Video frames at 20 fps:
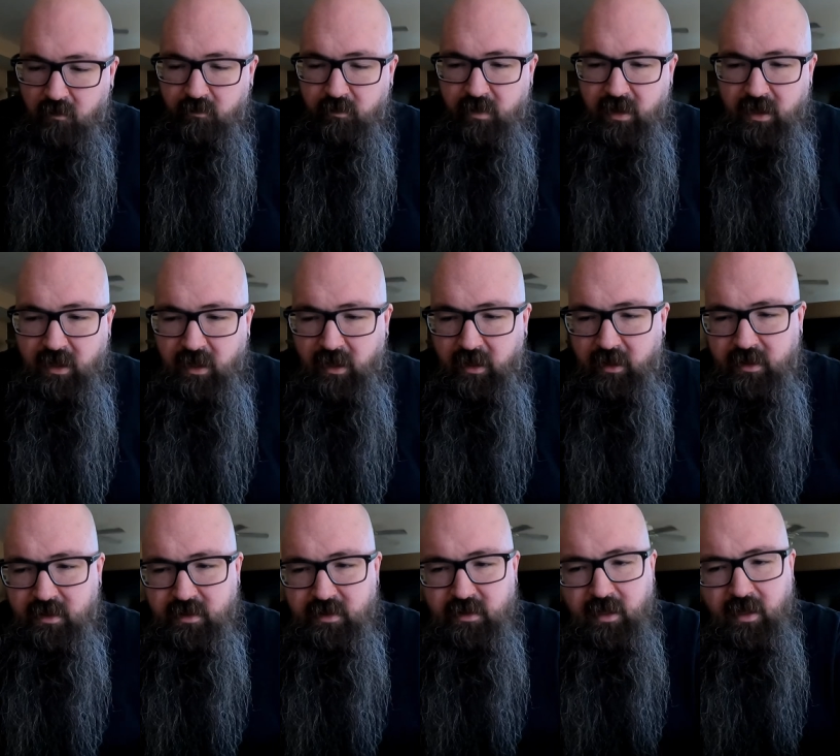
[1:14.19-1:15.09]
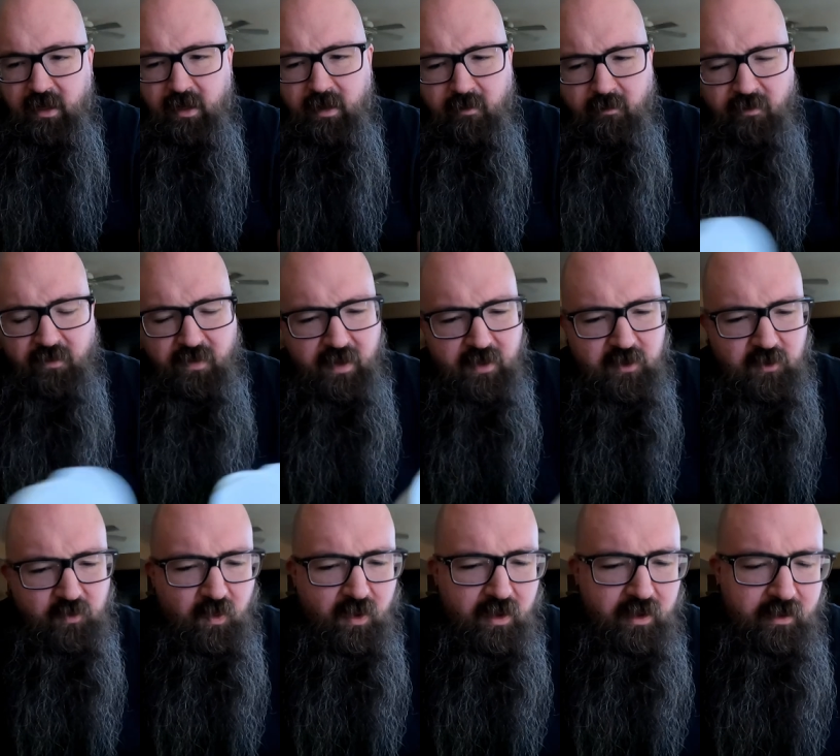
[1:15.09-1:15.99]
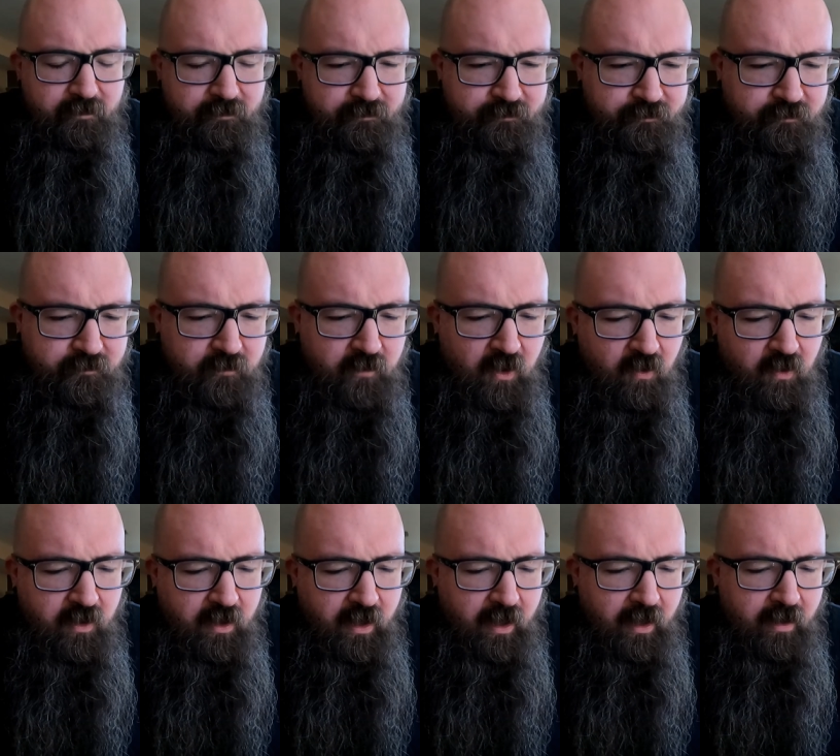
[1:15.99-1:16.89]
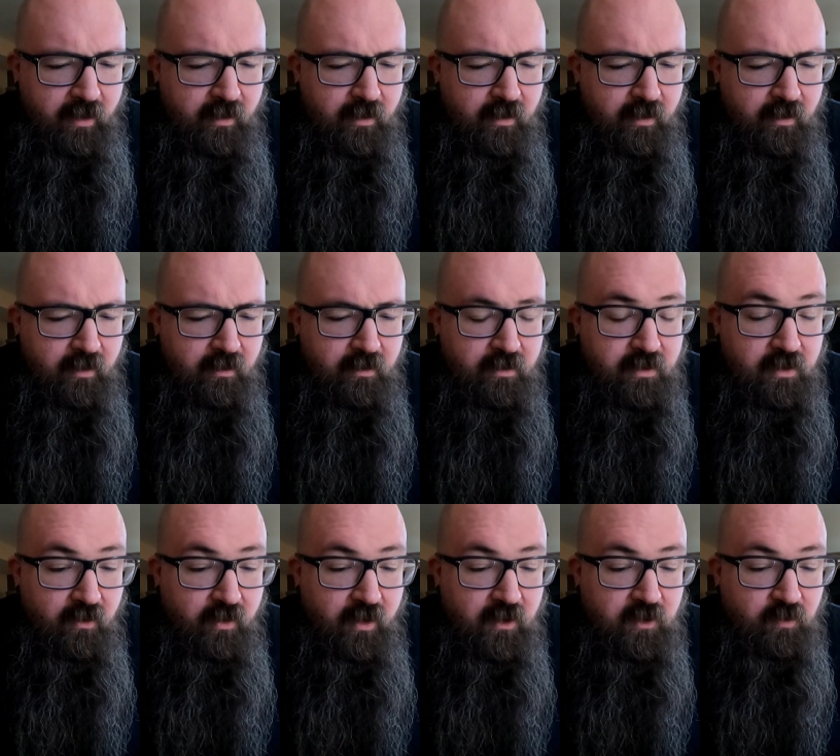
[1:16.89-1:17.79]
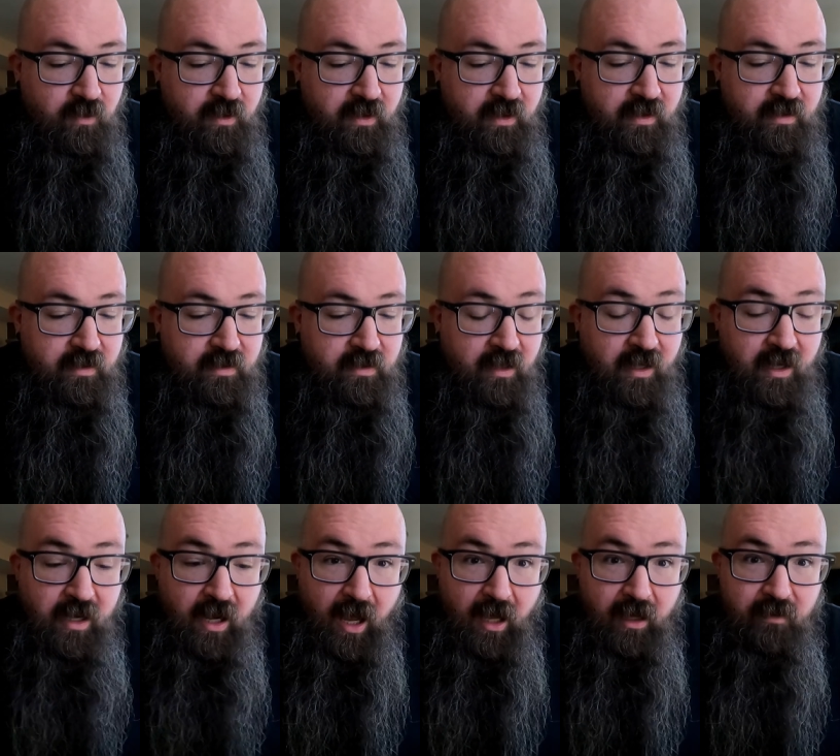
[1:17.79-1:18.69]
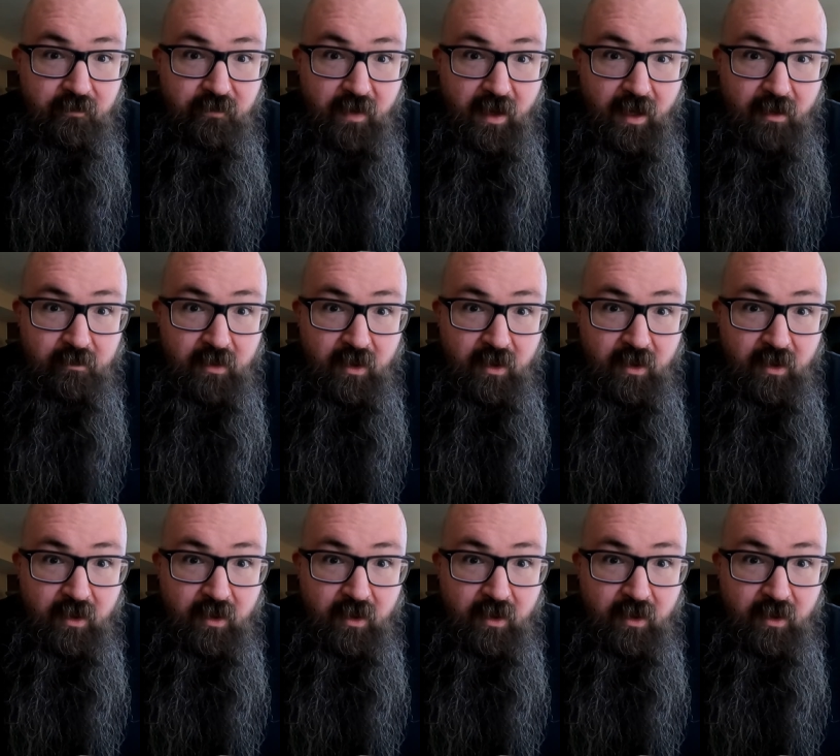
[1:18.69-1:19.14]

Okay. Because this one, okay, so this one is non fat